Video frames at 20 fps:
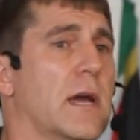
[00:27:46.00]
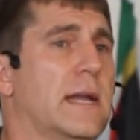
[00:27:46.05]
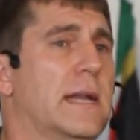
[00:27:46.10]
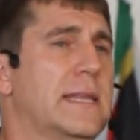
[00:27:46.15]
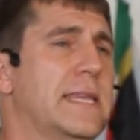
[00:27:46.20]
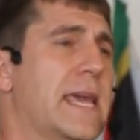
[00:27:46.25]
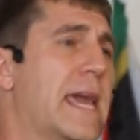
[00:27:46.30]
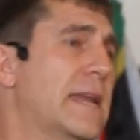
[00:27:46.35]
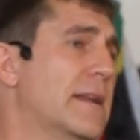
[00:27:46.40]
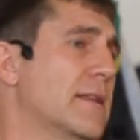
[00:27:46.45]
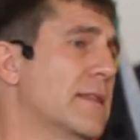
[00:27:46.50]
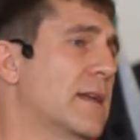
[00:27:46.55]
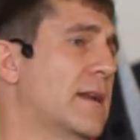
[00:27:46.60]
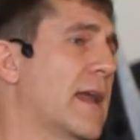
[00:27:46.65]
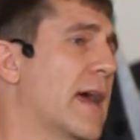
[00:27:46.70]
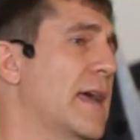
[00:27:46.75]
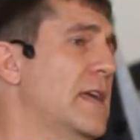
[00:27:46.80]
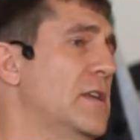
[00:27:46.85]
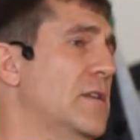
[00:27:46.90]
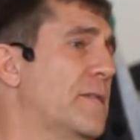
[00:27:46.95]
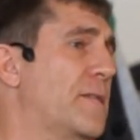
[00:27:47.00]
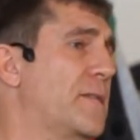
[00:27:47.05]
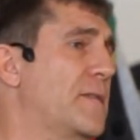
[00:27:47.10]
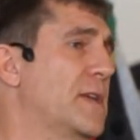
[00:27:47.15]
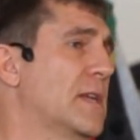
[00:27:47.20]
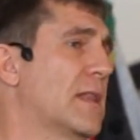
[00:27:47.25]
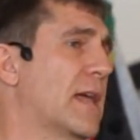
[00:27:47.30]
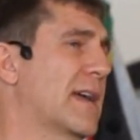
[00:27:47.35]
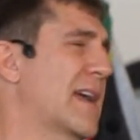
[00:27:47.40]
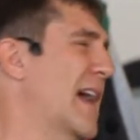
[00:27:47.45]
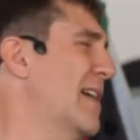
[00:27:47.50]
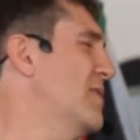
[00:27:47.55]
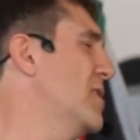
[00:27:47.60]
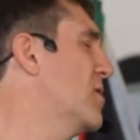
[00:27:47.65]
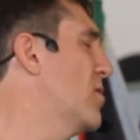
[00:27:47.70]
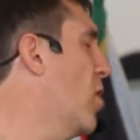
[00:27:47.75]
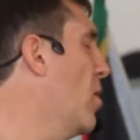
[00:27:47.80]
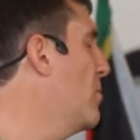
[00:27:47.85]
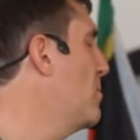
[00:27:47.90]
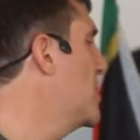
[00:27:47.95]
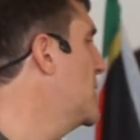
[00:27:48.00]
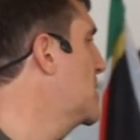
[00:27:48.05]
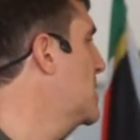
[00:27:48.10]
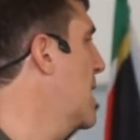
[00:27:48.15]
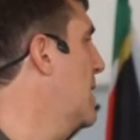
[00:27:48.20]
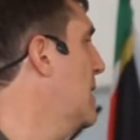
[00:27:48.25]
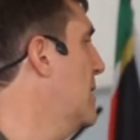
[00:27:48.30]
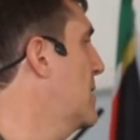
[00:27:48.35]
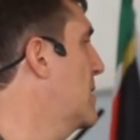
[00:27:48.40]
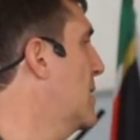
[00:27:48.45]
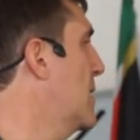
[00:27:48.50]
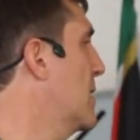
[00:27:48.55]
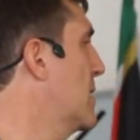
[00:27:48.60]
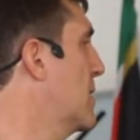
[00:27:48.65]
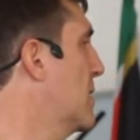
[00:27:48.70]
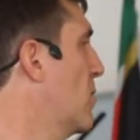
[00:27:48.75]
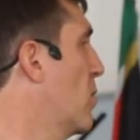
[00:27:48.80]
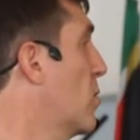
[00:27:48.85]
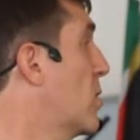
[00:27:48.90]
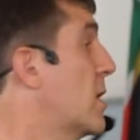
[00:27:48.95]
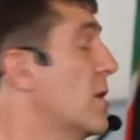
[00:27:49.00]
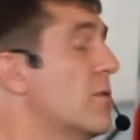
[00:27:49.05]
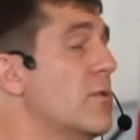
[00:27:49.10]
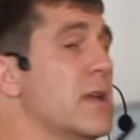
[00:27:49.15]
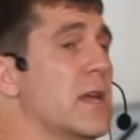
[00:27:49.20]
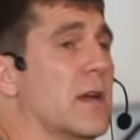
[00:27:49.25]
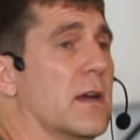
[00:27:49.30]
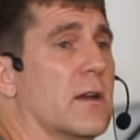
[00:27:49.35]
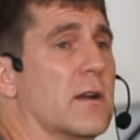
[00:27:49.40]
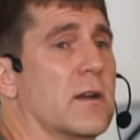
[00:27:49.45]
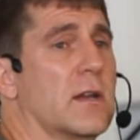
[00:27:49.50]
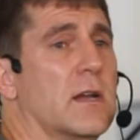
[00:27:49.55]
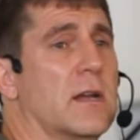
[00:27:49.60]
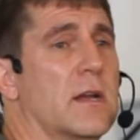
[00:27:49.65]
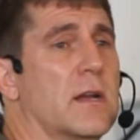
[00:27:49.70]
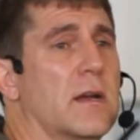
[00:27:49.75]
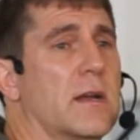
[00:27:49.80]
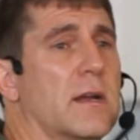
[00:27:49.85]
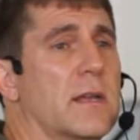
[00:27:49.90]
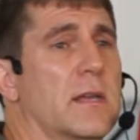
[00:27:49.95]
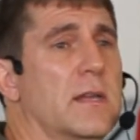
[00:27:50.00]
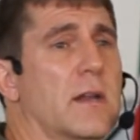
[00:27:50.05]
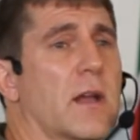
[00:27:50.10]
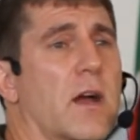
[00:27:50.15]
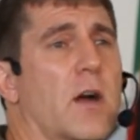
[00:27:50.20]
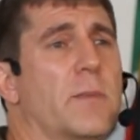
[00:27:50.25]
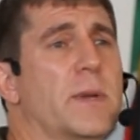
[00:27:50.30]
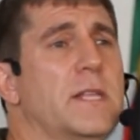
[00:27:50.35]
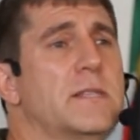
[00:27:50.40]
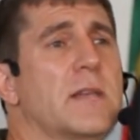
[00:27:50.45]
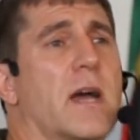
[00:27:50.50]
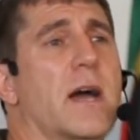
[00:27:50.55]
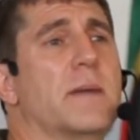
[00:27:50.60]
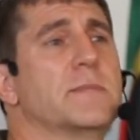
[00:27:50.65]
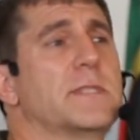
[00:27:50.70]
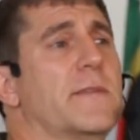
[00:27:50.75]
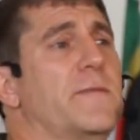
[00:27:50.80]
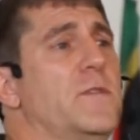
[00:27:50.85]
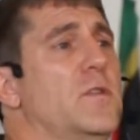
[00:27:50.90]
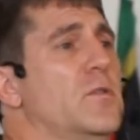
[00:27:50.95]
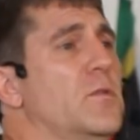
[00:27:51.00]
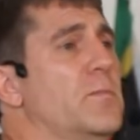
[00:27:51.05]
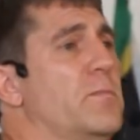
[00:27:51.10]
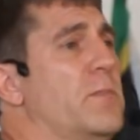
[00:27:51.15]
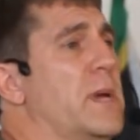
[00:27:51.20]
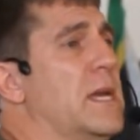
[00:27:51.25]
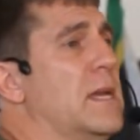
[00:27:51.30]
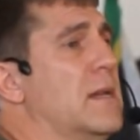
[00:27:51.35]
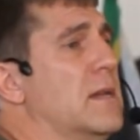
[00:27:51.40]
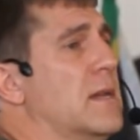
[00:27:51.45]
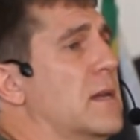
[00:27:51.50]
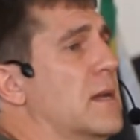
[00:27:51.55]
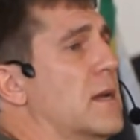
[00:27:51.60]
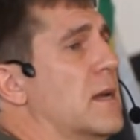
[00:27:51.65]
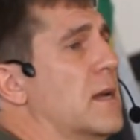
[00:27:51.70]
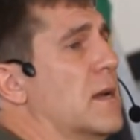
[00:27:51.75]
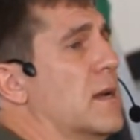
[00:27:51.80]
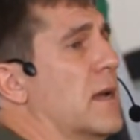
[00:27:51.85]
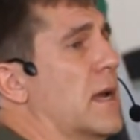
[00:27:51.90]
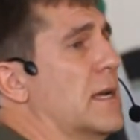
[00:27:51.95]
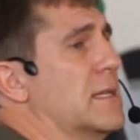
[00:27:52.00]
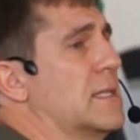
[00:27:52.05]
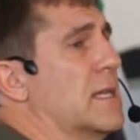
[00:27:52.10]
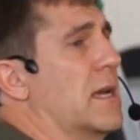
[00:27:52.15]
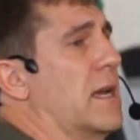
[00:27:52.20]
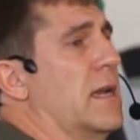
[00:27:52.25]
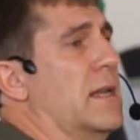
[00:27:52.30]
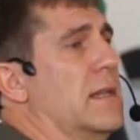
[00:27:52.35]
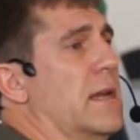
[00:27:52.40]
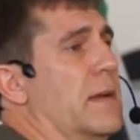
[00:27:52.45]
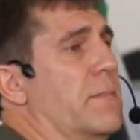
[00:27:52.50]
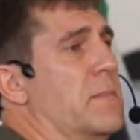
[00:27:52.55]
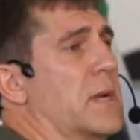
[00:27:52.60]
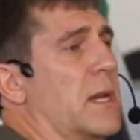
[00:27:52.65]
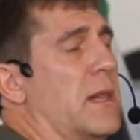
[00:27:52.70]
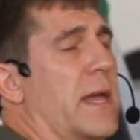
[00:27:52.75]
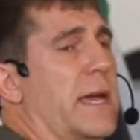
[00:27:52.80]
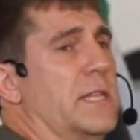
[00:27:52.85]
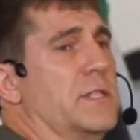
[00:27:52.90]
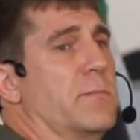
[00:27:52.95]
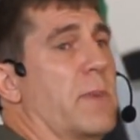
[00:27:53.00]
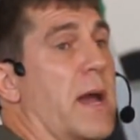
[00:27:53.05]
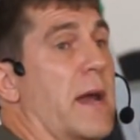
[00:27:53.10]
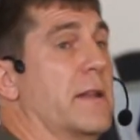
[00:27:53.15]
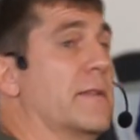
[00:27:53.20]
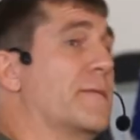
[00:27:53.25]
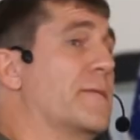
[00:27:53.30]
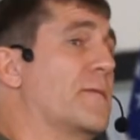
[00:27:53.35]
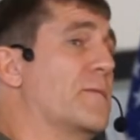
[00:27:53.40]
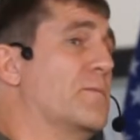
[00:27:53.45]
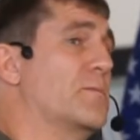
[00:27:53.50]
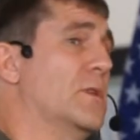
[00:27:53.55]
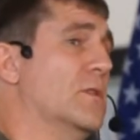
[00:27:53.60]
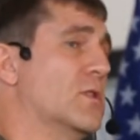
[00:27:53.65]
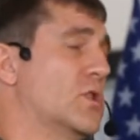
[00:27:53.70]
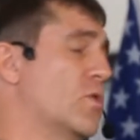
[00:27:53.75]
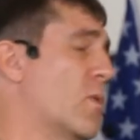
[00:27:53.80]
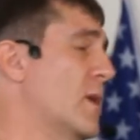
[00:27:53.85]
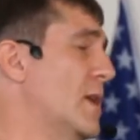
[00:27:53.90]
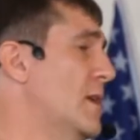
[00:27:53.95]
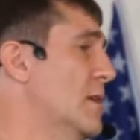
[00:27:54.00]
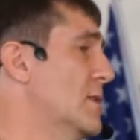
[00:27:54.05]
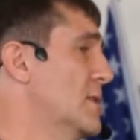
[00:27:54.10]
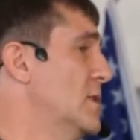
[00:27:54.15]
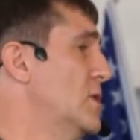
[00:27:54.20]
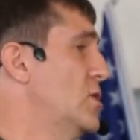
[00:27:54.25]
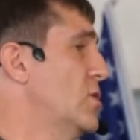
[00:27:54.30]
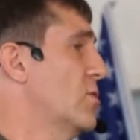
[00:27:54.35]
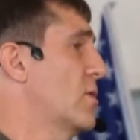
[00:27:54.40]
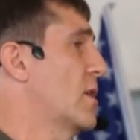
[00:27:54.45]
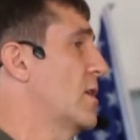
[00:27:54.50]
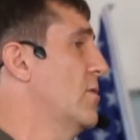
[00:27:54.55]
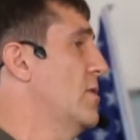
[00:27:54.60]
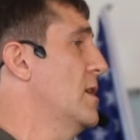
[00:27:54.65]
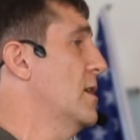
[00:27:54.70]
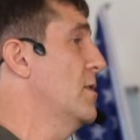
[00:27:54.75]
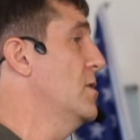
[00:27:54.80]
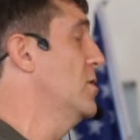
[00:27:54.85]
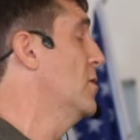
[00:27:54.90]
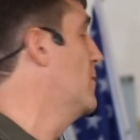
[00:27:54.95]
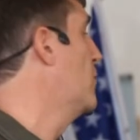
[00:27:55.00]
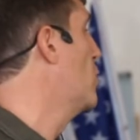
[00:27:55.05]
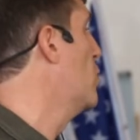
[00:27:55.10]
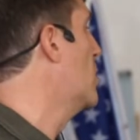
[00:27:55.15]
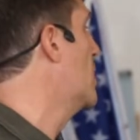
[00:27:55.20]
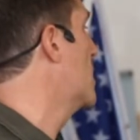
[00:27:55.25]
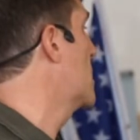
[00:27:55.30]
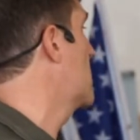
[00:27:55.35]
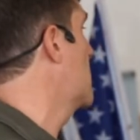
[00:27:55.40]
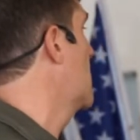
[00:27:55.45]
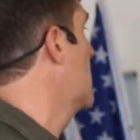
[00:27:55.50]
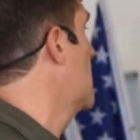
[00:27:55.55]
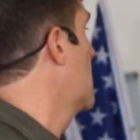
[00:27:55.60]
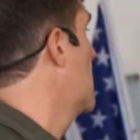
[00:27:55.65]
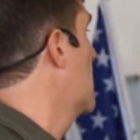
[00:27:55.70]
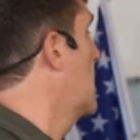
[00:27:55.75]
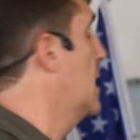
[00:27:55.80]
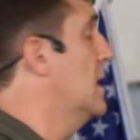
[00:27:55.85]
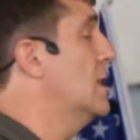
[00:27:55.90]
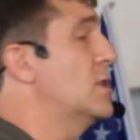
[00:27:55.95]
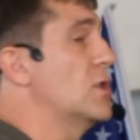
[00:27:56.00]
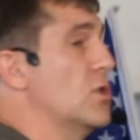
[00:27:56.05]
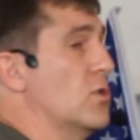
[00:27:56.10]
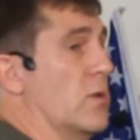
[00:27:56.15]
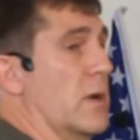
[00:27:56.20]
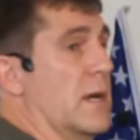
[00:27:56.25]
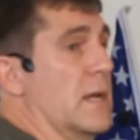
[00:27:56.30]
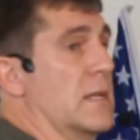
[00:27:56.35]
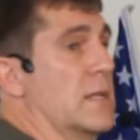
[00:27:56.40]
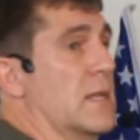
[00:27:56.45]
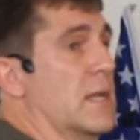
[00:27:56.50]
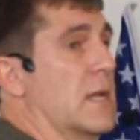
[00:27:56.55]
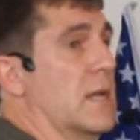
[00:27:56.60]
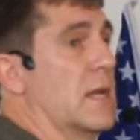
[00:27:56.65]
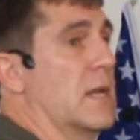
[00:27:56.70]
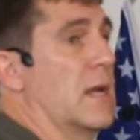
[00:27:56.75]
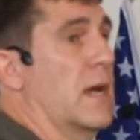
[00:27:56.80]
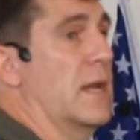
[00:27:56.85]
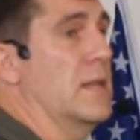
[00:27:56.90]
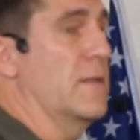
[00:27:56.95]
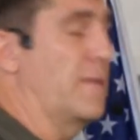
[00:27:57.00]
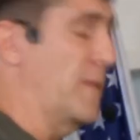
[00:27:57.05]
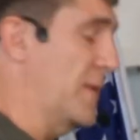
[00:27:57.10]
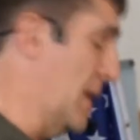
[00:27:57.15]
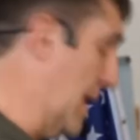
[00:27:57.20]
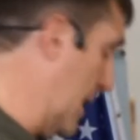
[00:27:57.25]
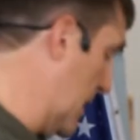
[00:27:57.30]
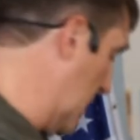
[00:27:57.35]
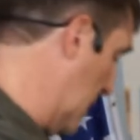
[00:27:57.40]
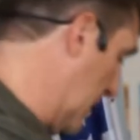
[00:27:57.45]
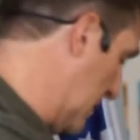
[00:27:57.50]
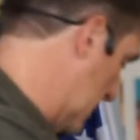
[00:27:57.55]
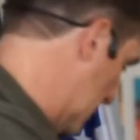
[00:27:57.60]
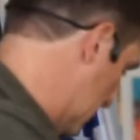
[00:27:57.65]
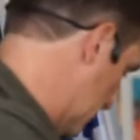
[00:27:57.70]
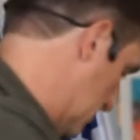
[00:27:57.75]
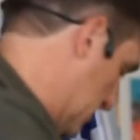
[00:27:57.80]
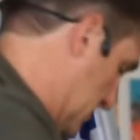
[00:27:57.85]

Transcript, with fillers: and at the end of the day you feel like I haven't accomplished anything. Or career. You know, how many times have you been as a, a middle aged man, you're 20 years into your career and you've worked into it and you feel like I,